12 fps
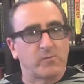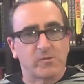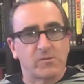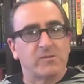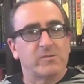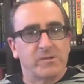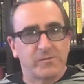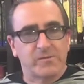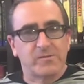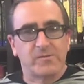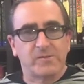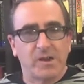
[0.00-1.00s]
world of a
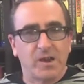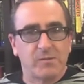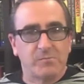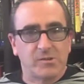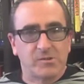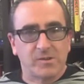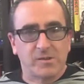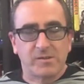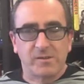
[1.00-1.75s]
certain time period